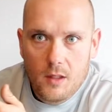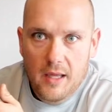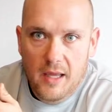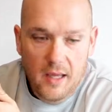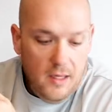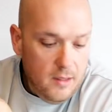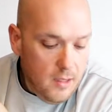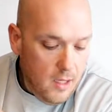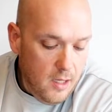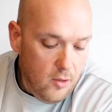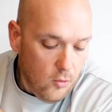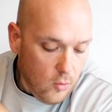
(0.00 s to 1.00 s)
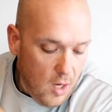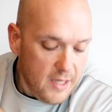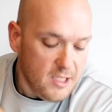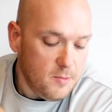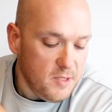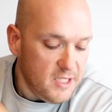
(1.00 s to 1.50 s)
And the rod
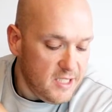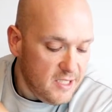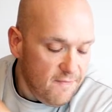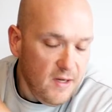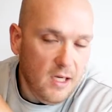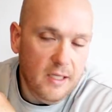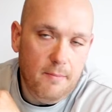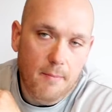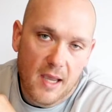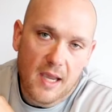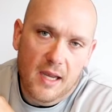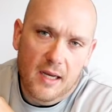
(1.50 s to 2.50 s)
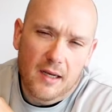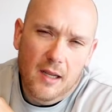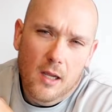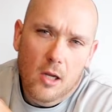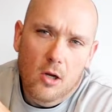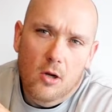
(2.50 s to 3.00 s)
is specifically made
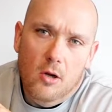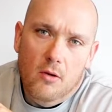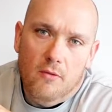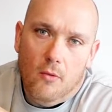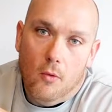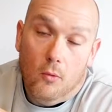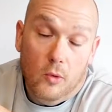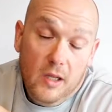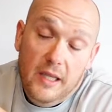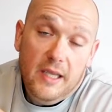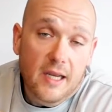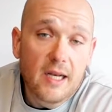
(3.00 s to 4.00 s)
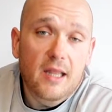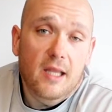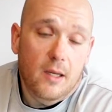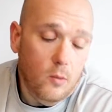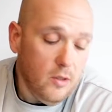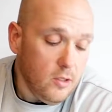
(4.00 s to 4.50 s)
for really
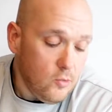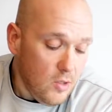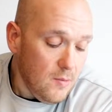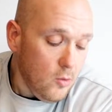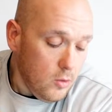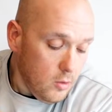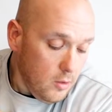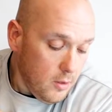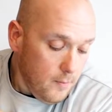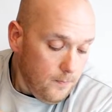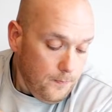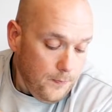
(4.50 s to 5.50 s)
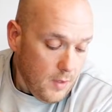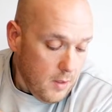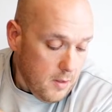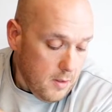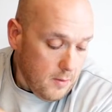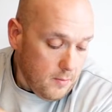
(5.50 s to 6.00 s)
anything with a treble hook.
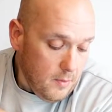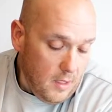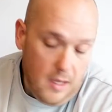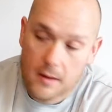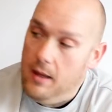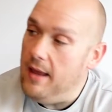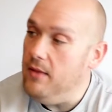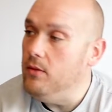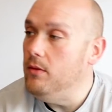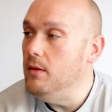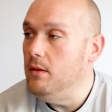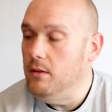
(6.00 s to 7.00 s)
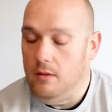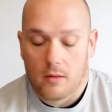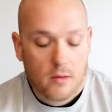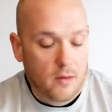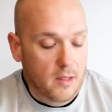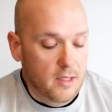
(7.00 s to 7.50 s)
And
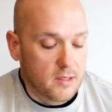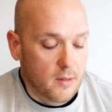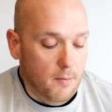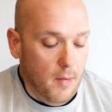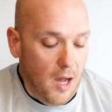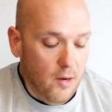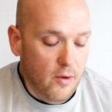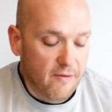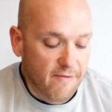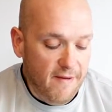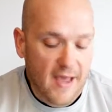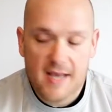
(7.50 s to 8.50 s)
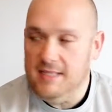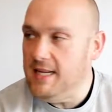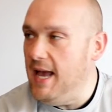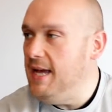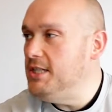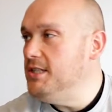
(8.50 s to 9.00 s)
it's a moderate fast
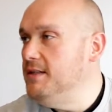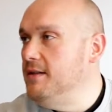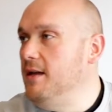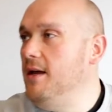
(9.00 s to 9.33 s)
action,